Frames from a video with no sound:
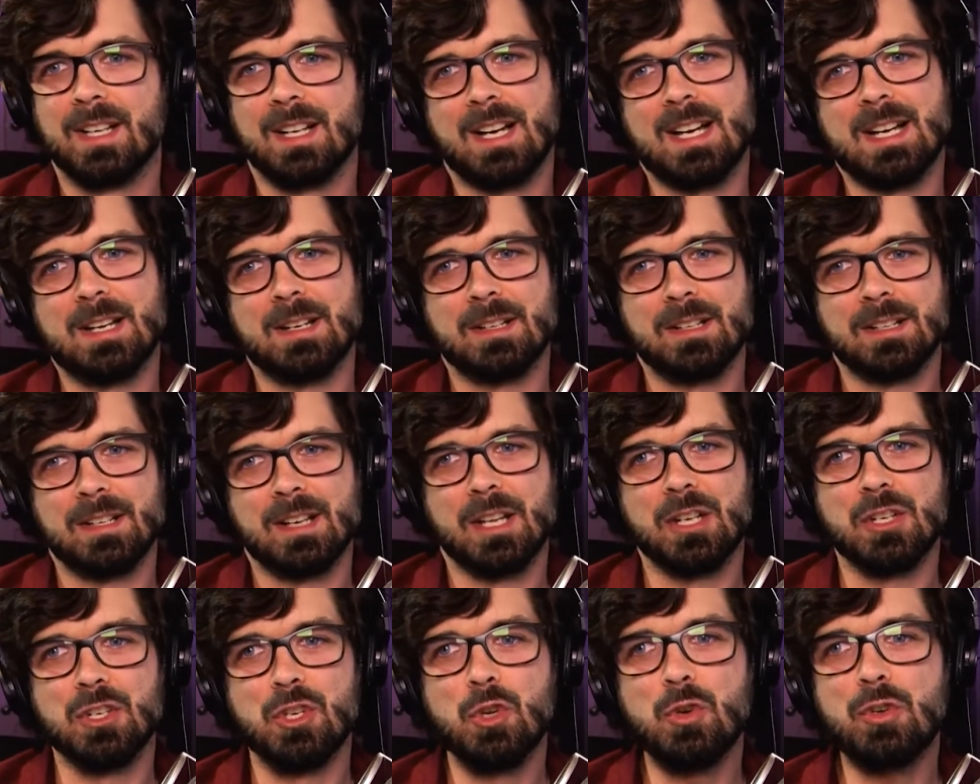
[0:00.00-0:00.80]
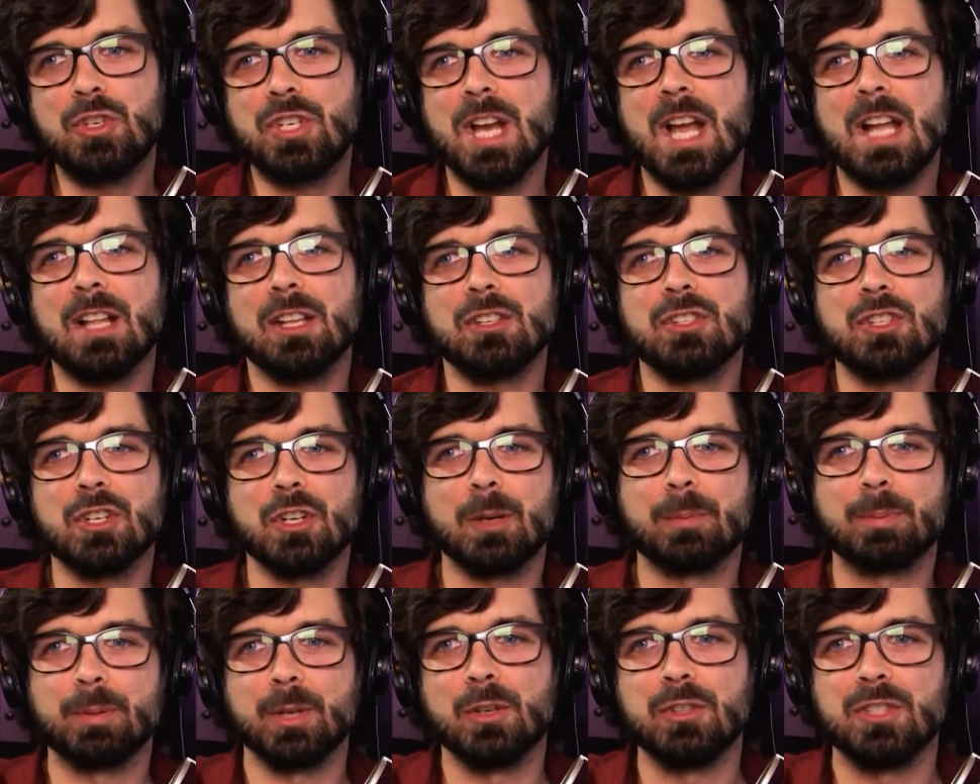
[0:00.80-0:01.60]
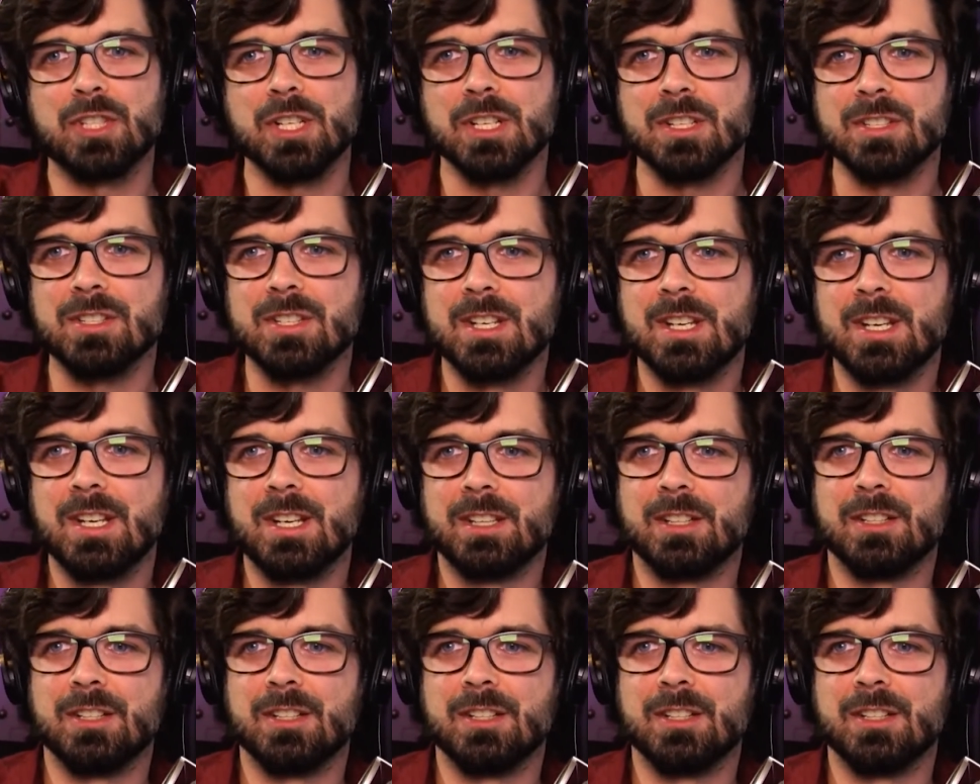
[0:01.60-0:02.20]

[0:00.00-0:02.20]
A new challenger approaches.